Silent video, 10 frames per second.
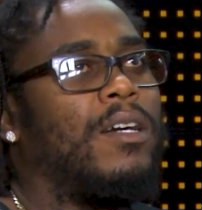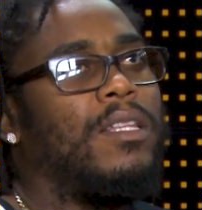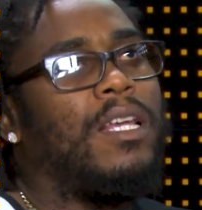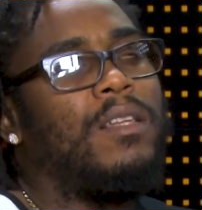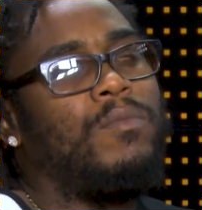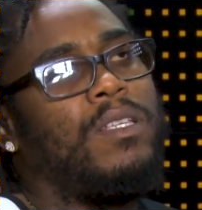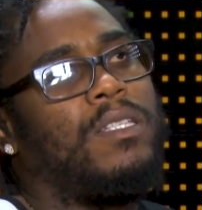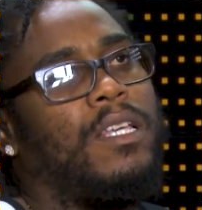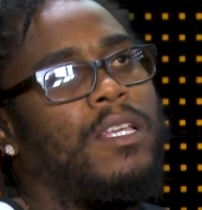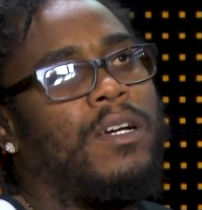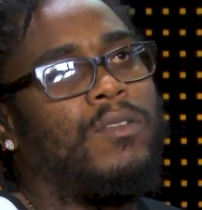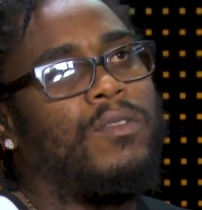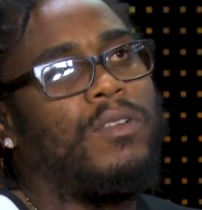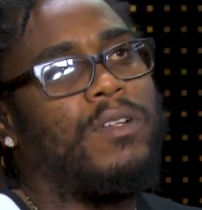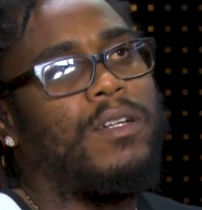I go tell me, say,
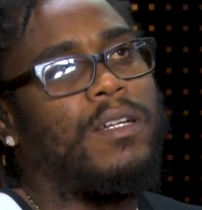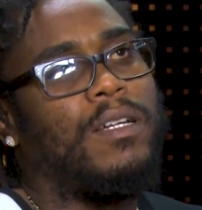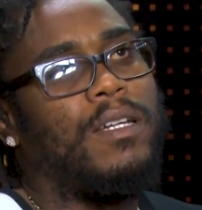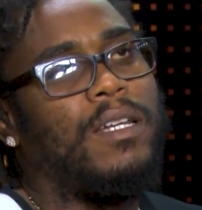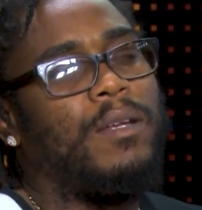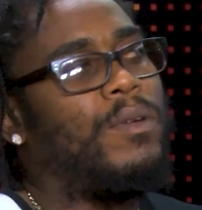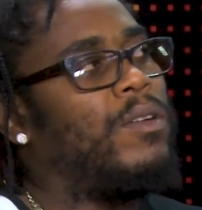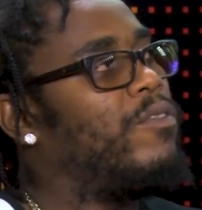yo, them